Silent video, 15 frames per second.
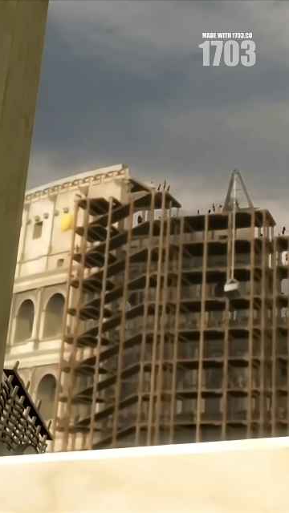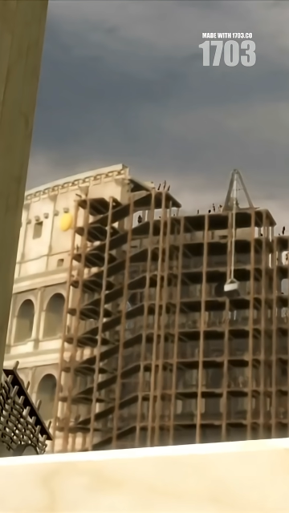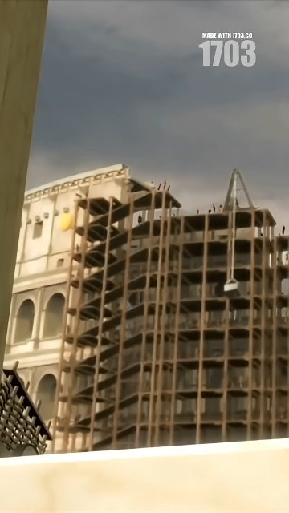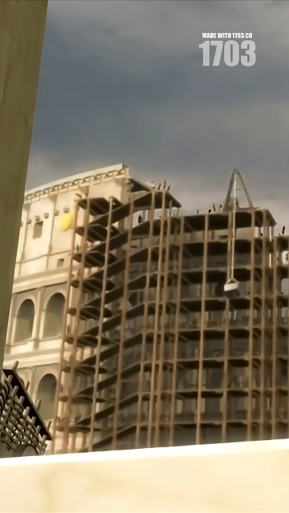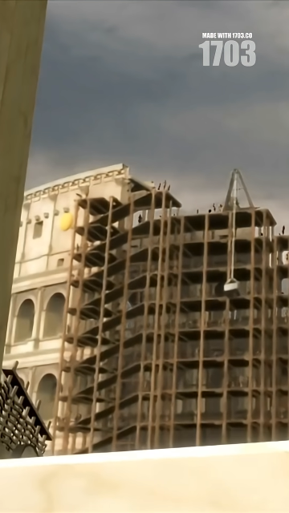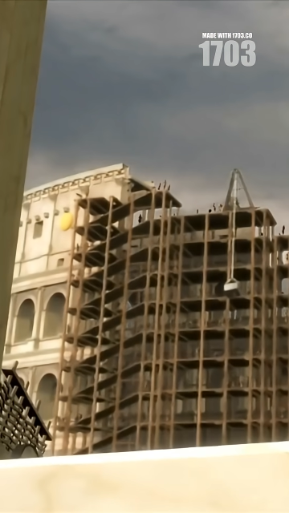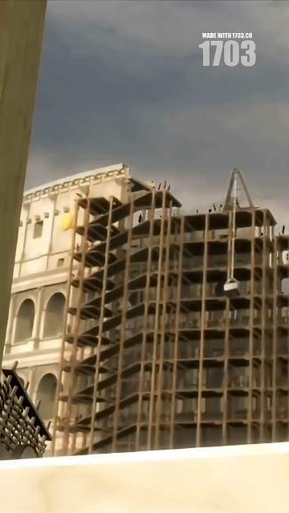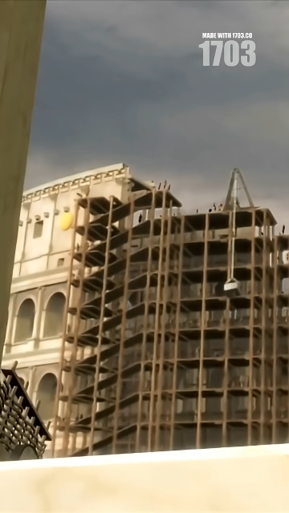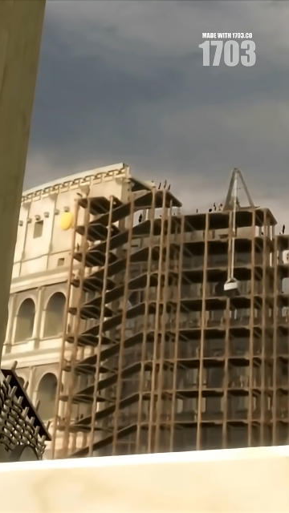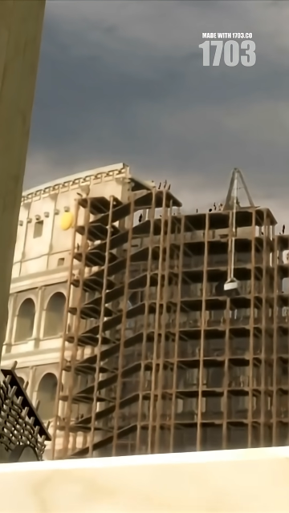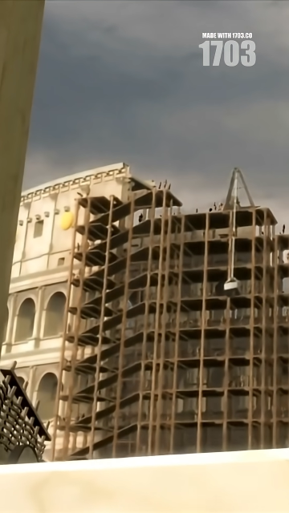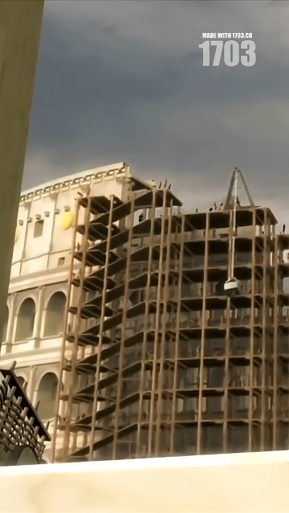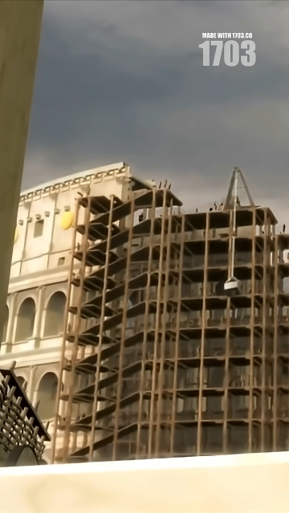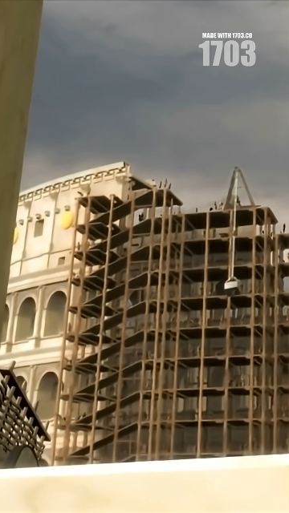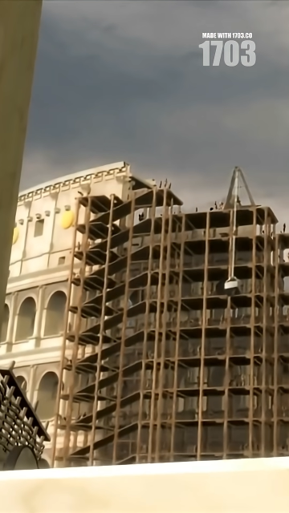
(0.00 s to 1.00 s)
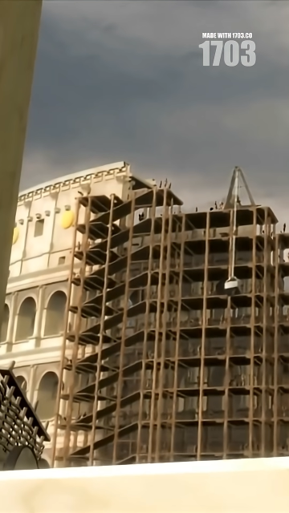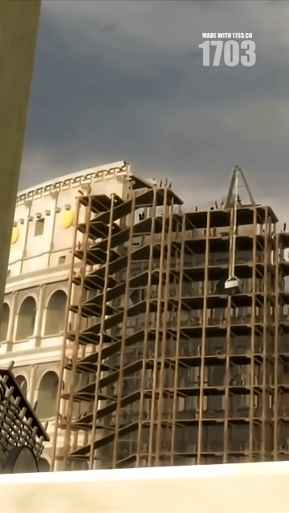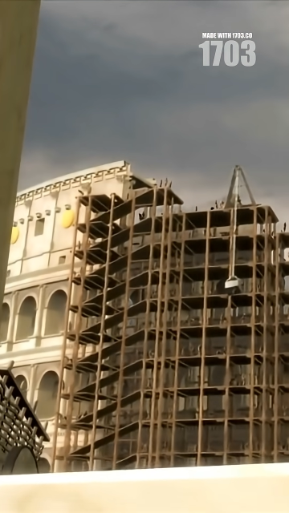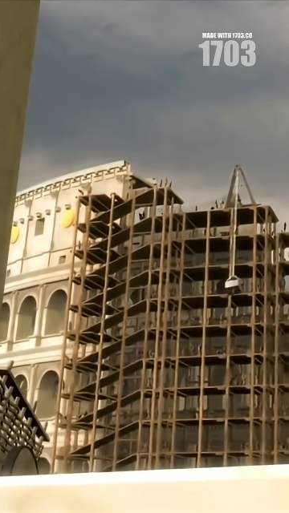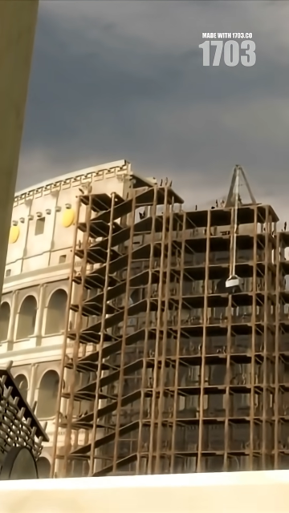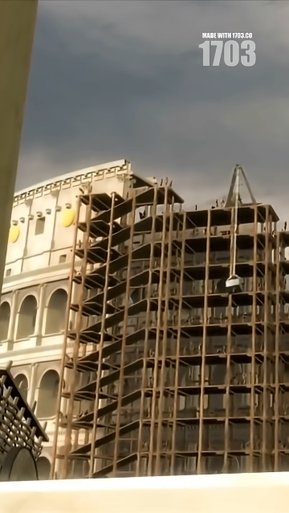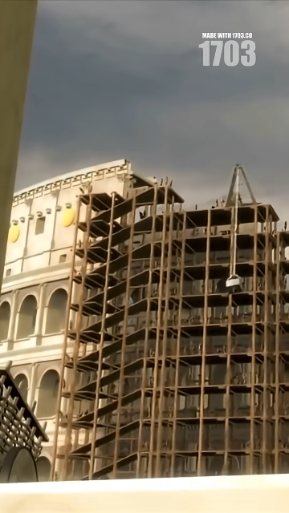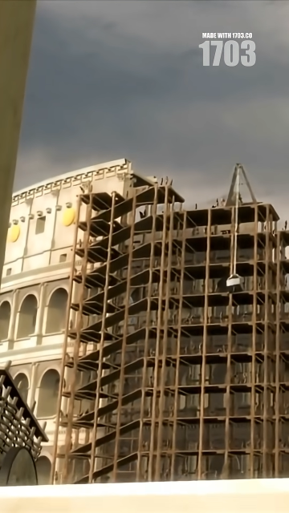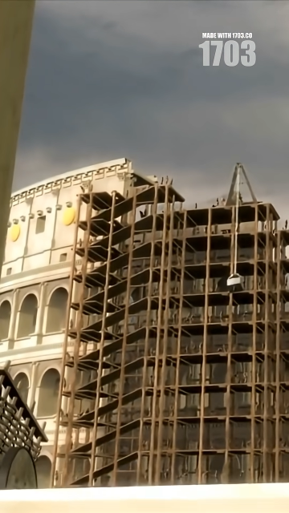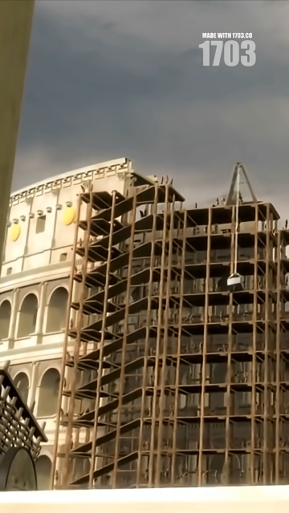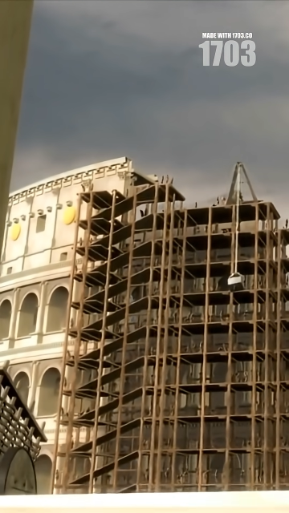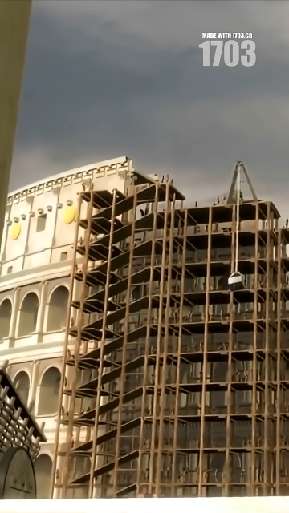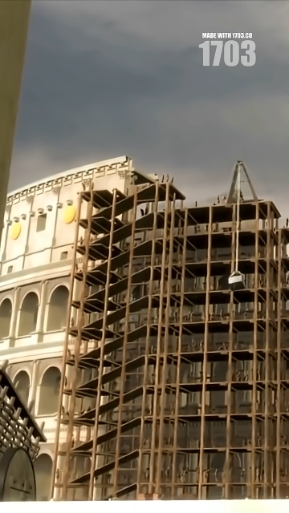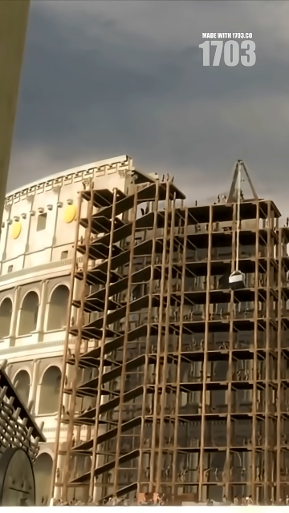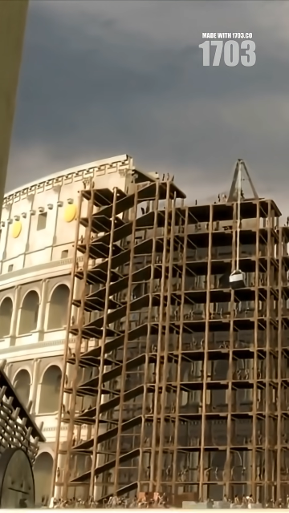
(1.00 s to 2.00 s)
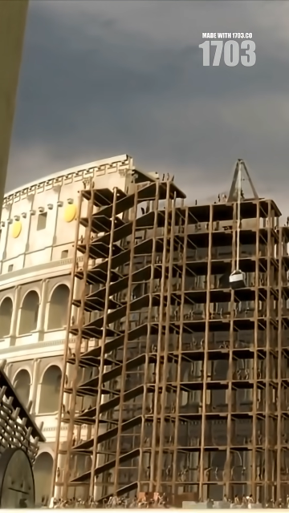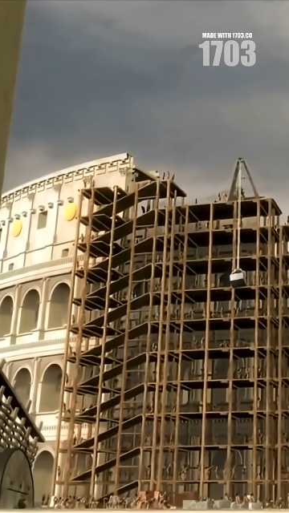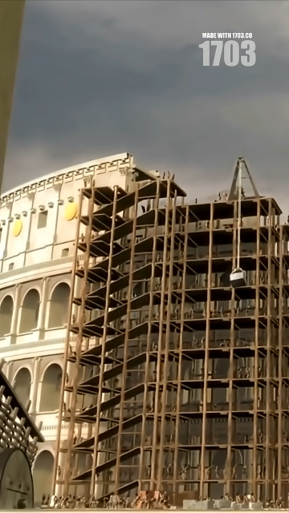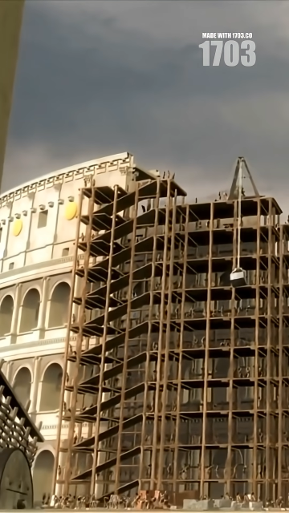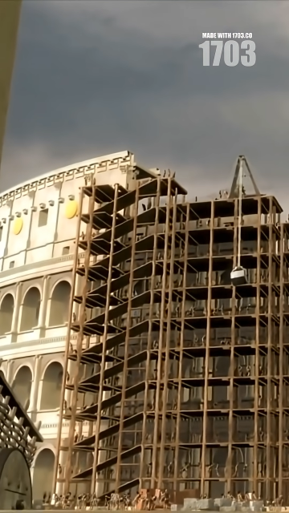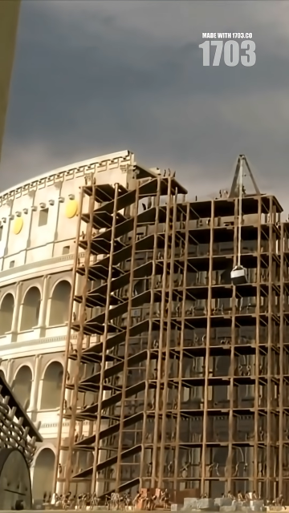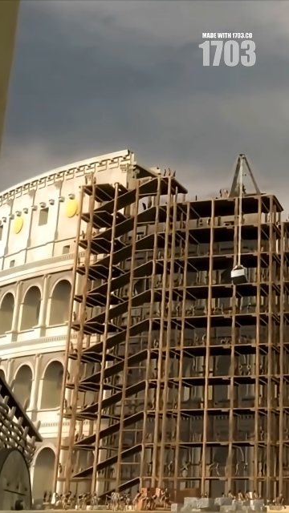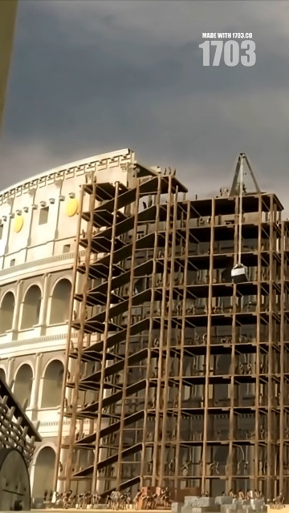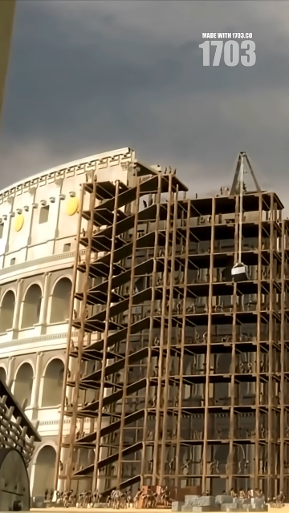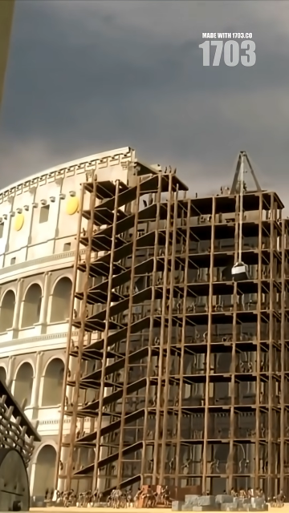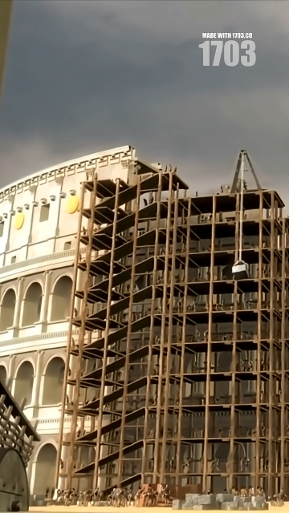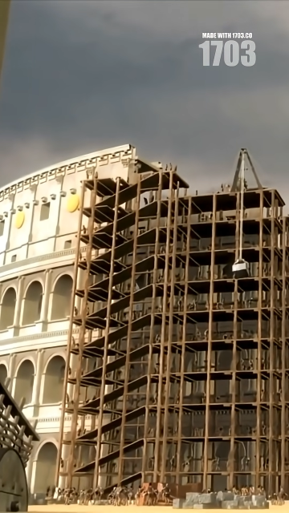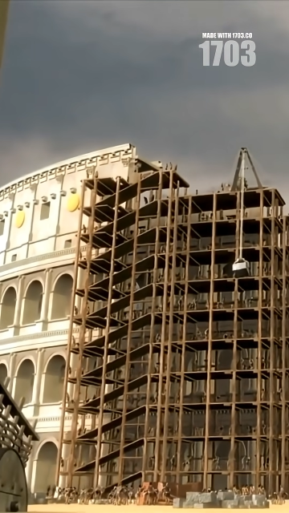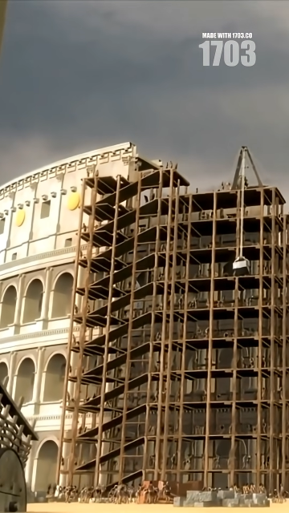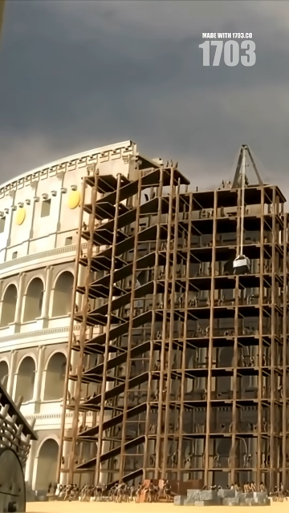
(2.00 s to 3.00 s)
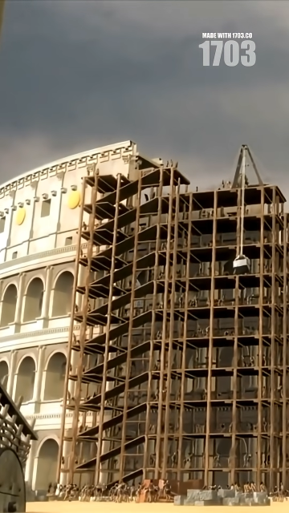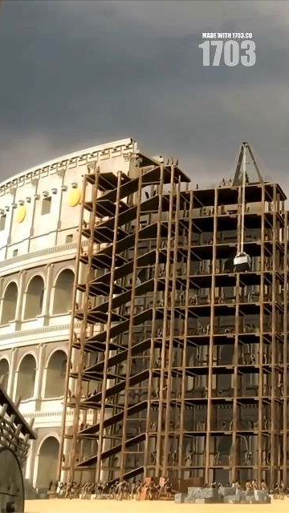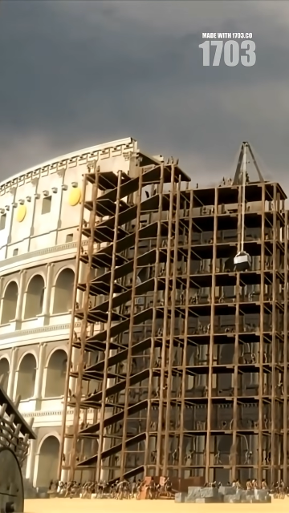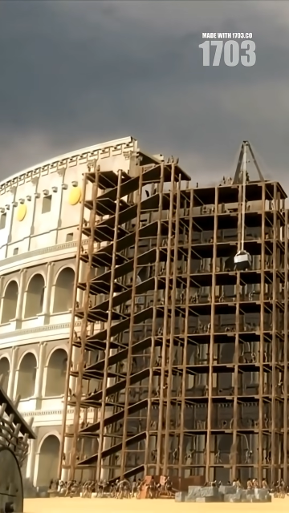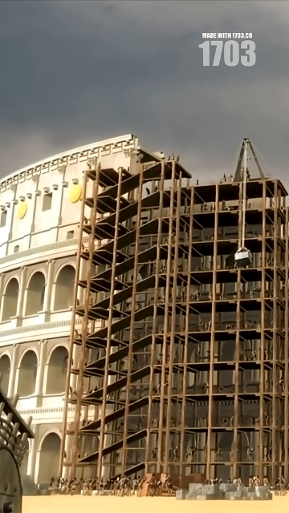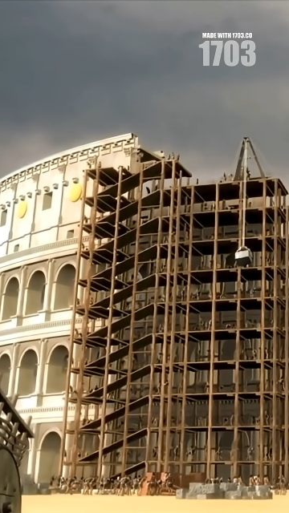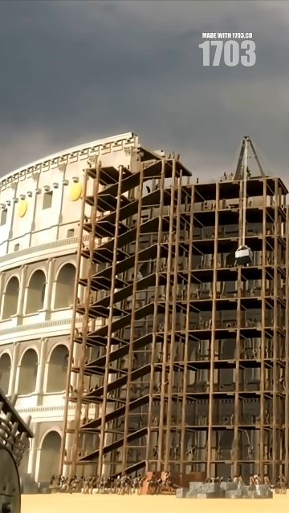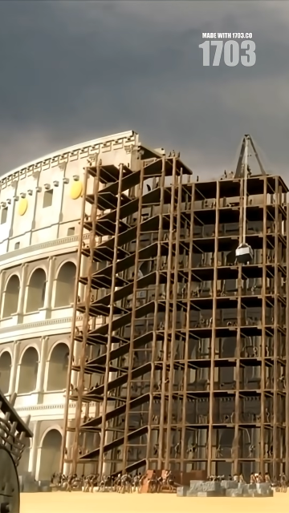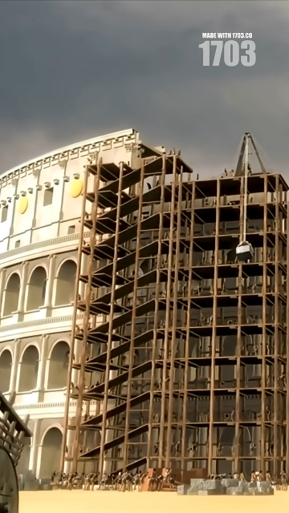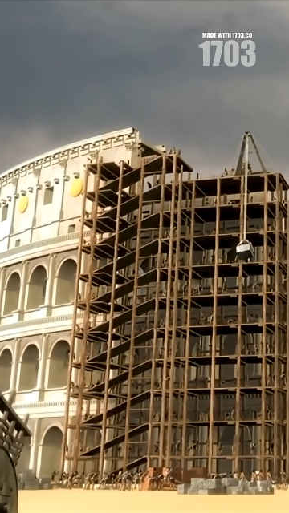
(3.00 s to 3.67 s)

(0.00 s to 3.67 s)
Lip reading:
No face is visible, so there are no lips to read.